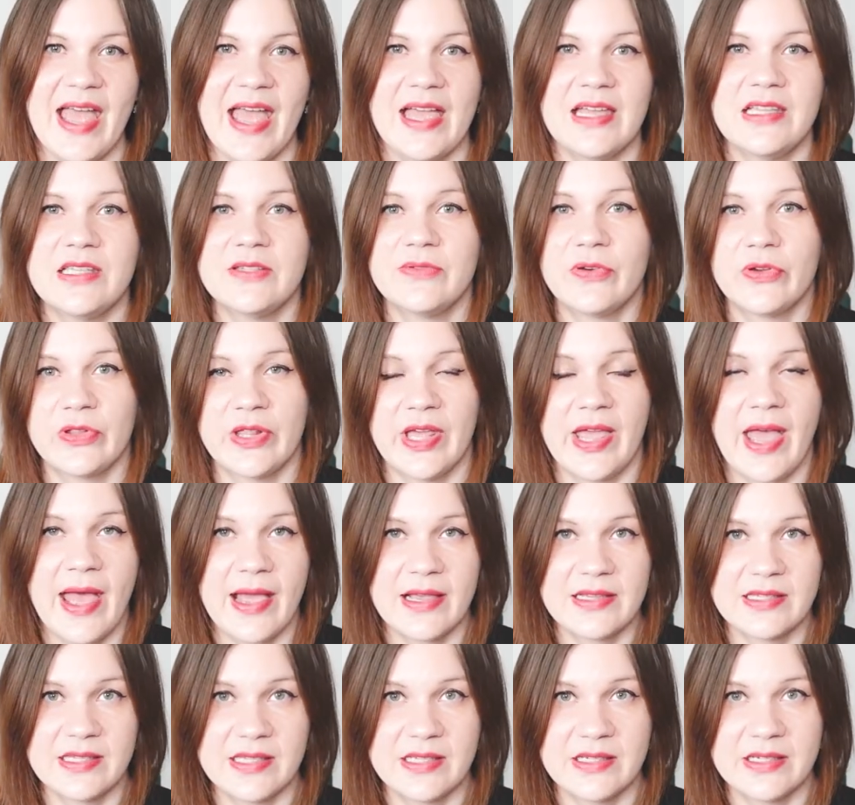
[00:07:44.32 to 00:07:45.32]
As for the
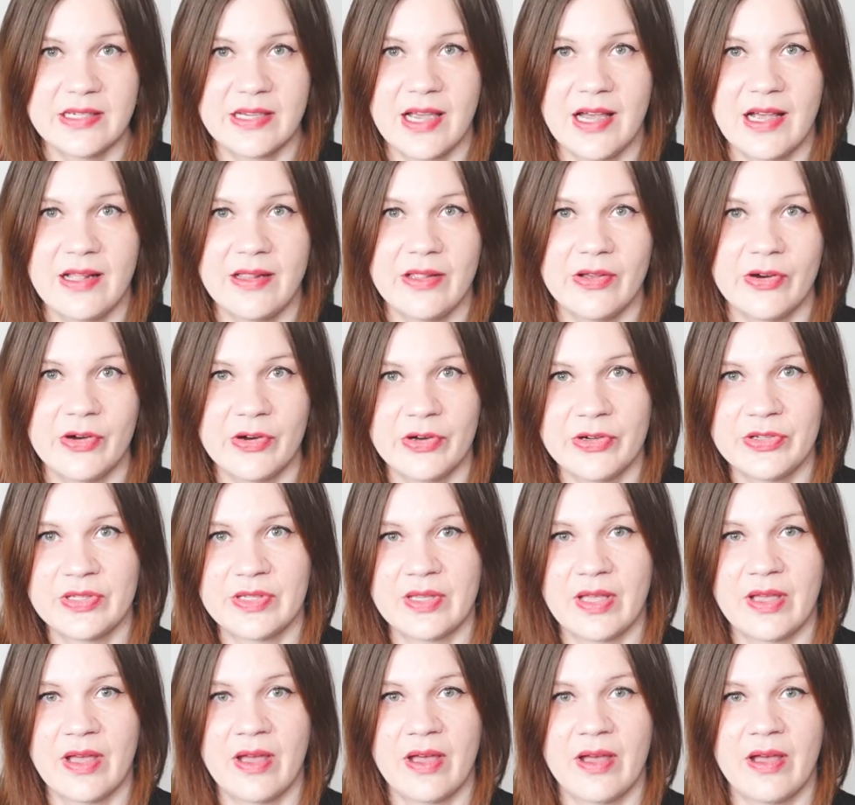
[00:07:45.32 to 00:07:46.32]
accent
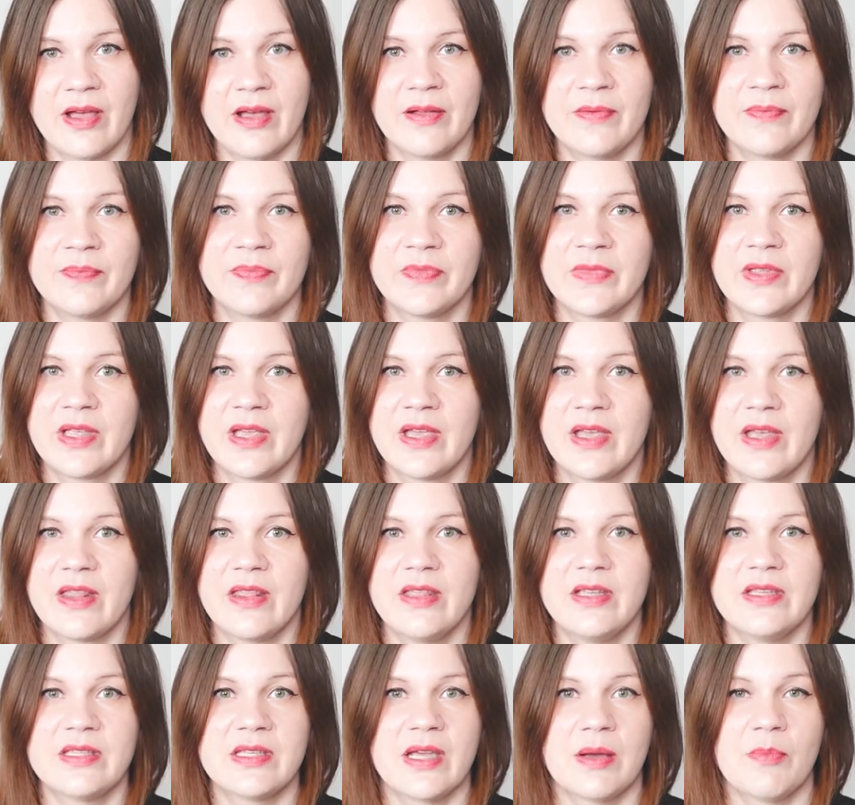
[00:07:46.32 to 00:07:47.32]
colors, um,
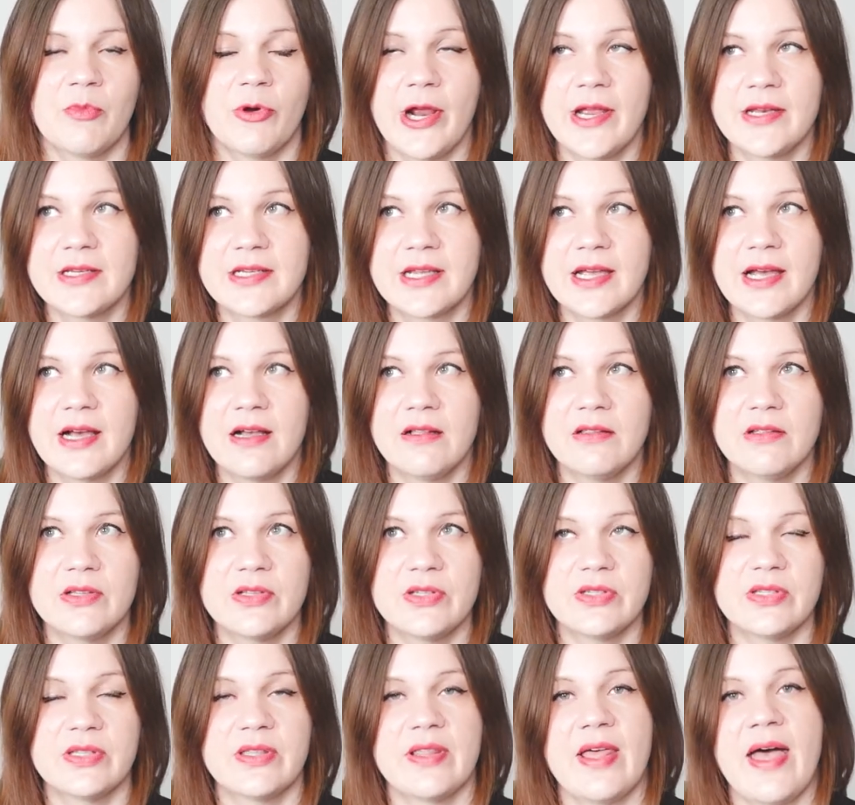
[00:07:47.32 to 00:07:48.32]
these are bright
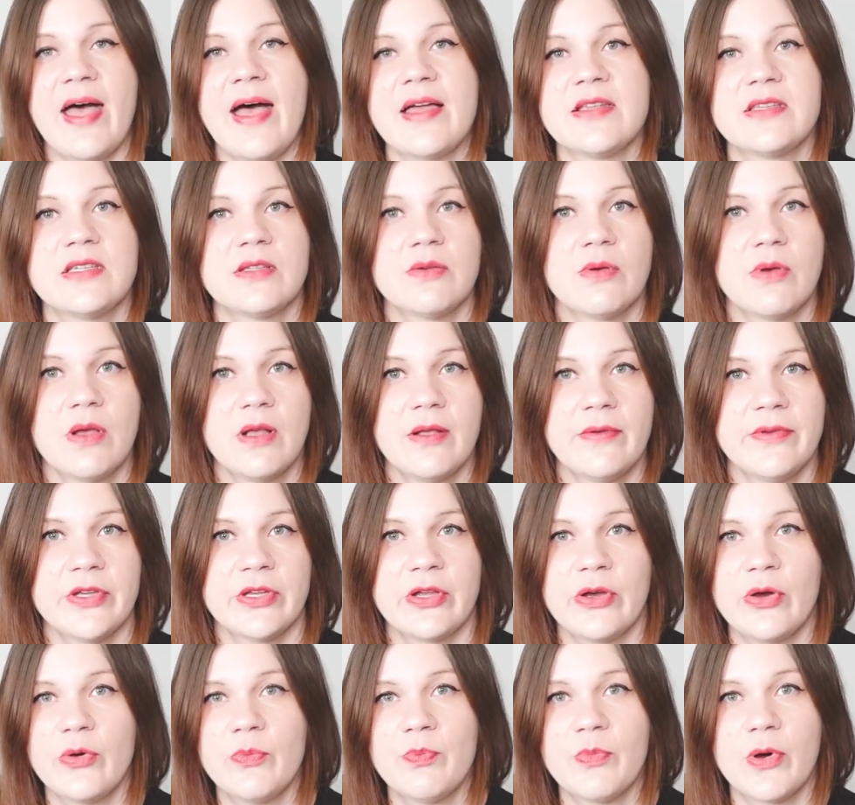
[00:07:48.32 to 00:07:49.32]
colors that
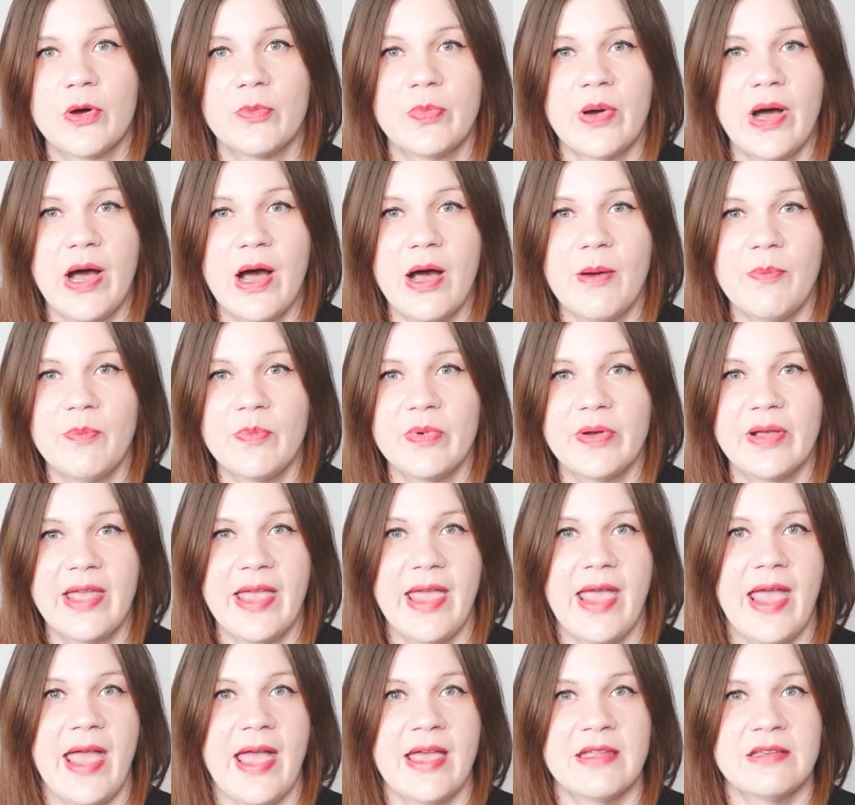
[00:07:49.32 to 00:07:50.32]
you know pop up
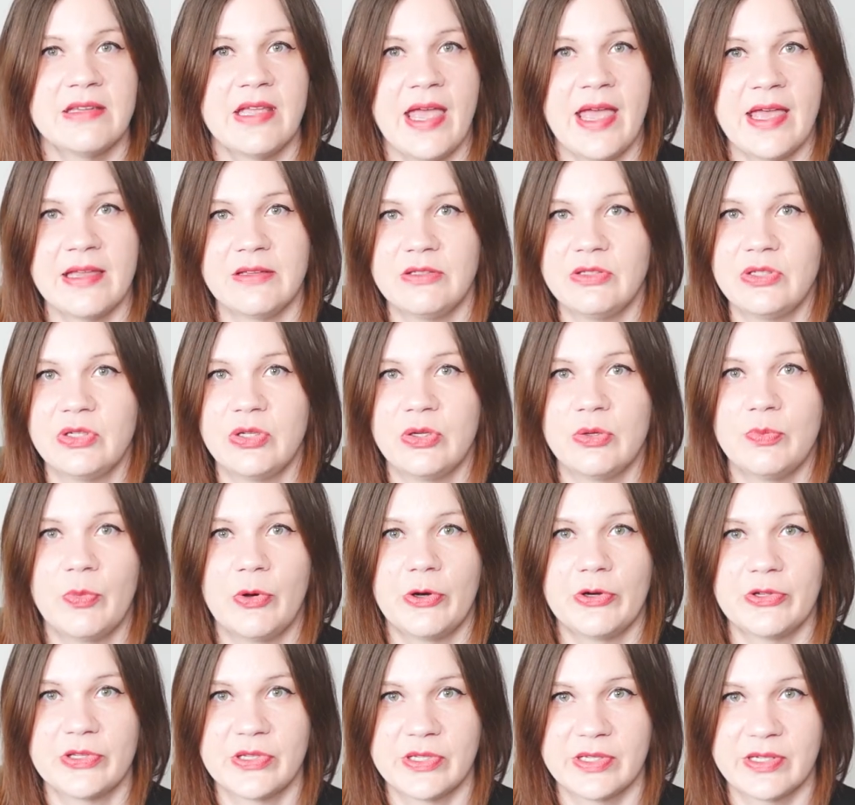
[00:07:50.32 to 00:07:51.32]
and add to
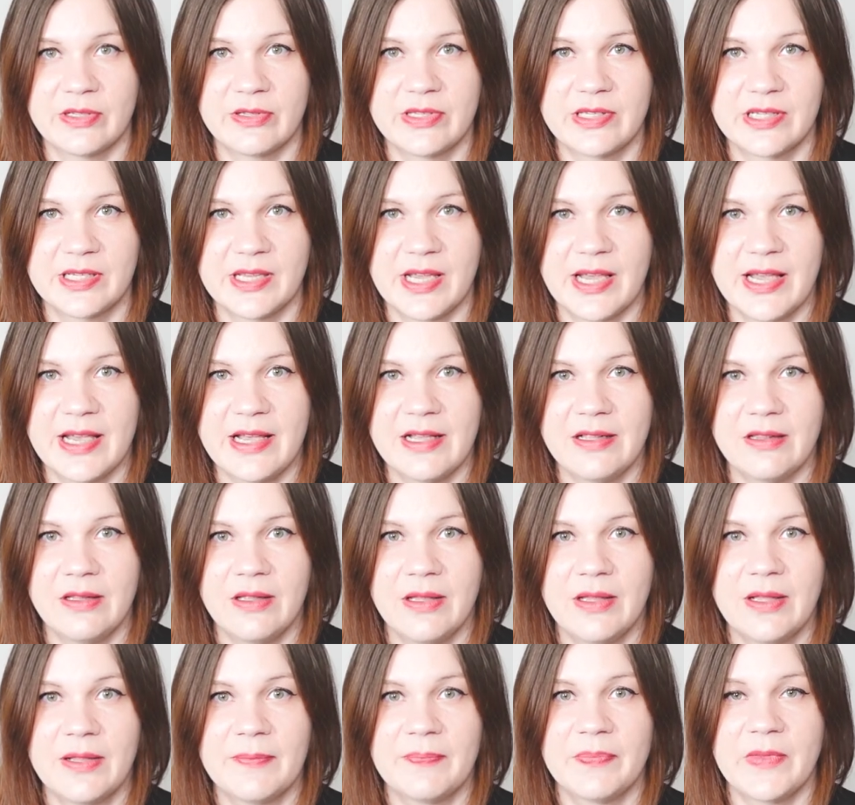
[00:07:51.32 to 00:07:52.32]
personal style
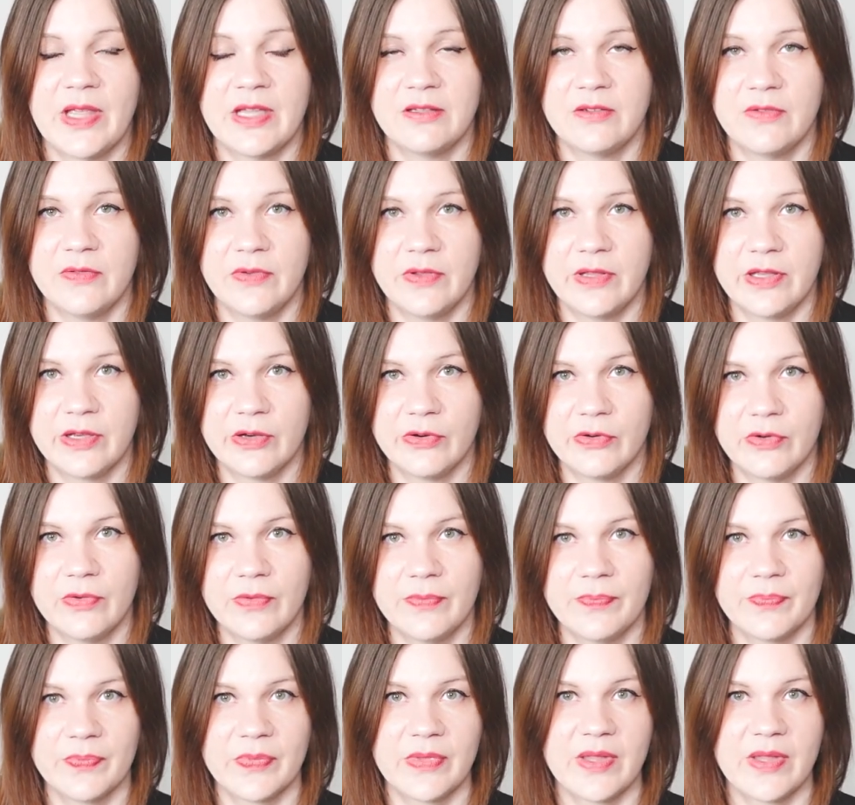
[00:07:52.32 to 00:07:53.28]
and feel.